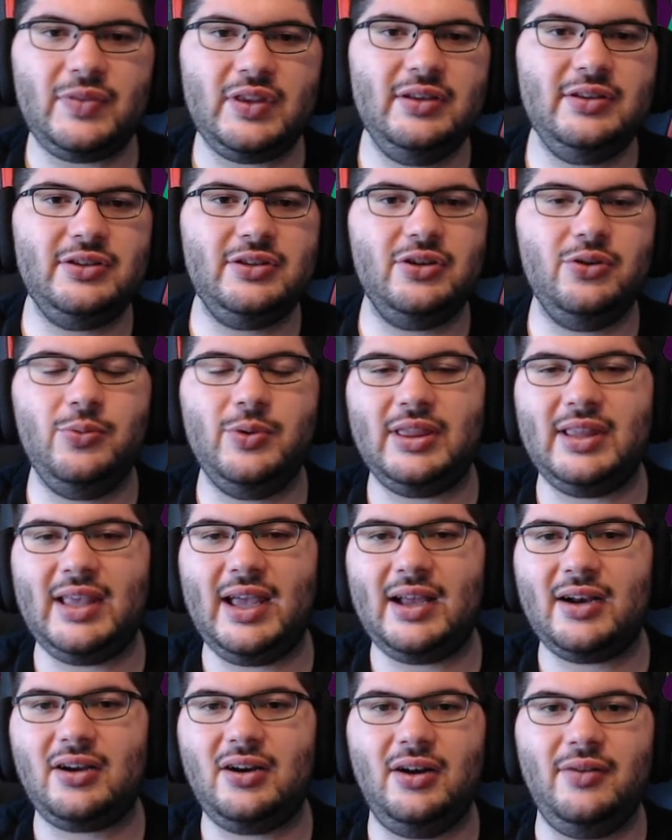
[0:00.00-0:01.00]
So with
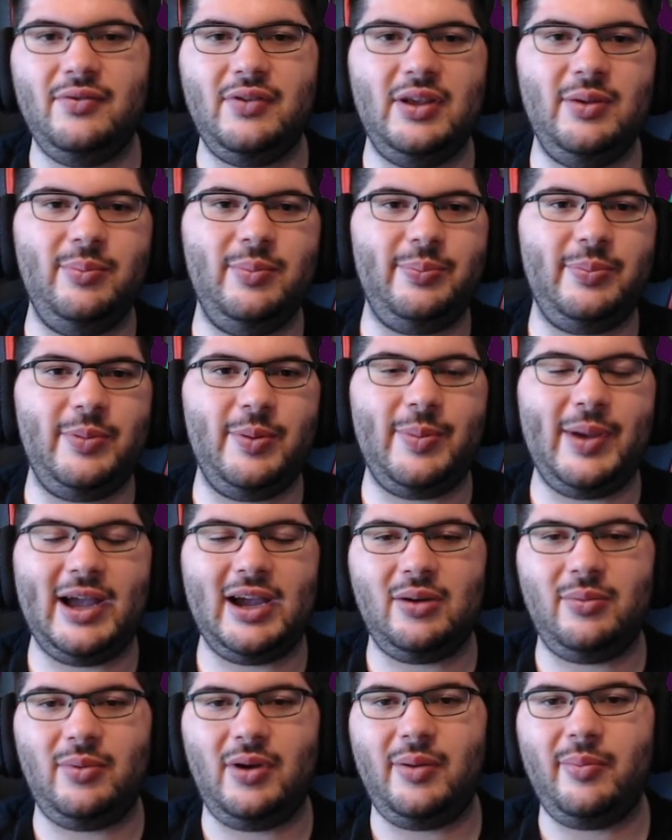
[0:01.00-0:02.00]
that kind of in the
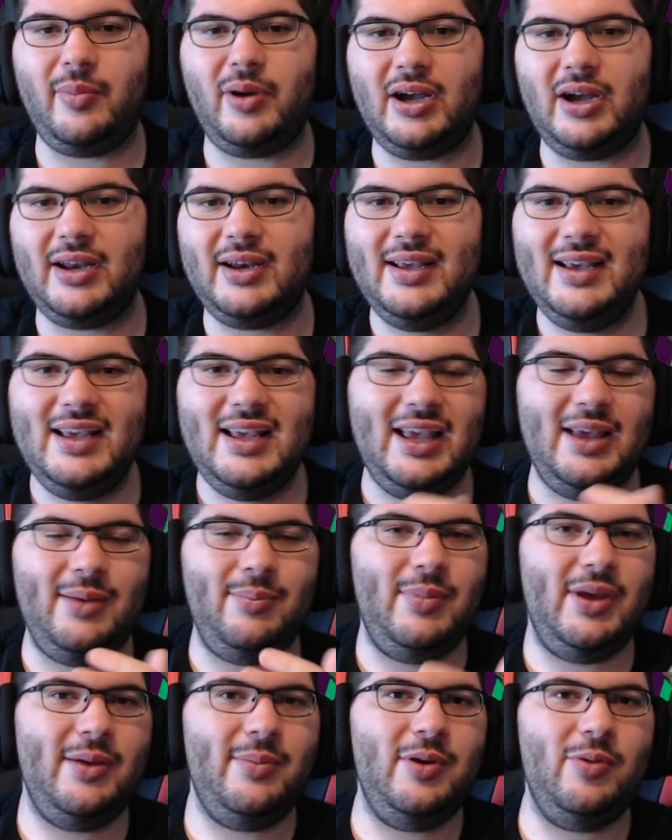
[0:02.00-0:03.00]
back of my mind, it
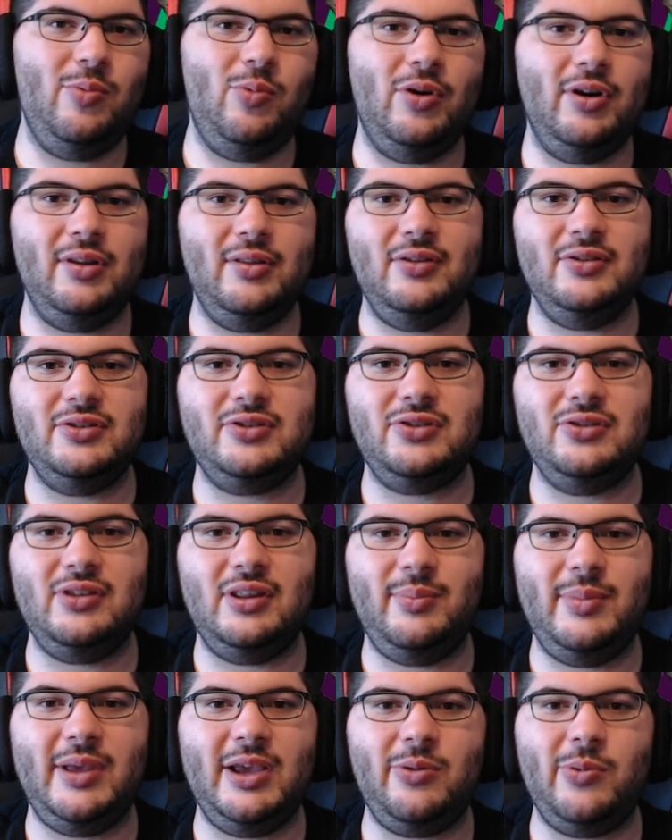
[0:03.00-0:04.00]
may be one of those two
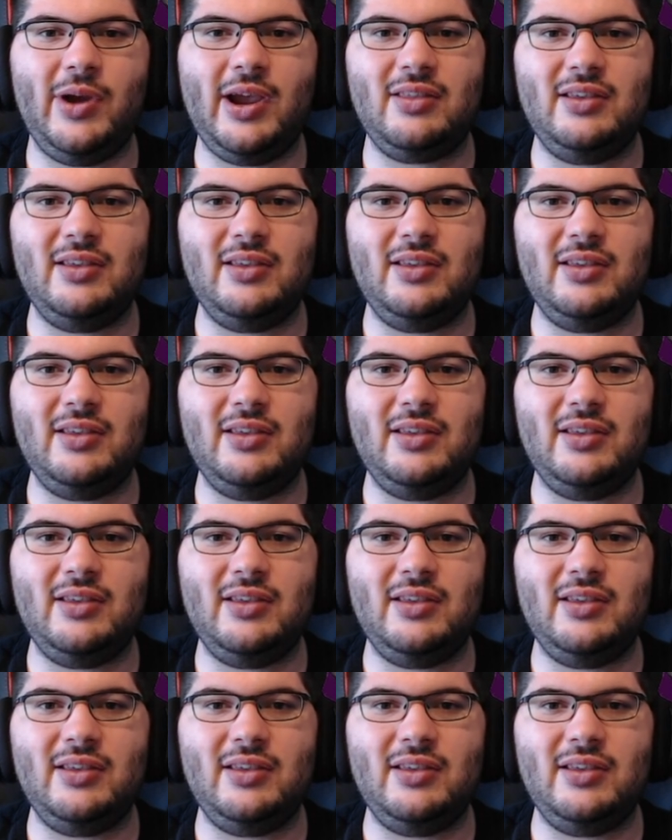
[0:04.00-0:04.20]
that make way.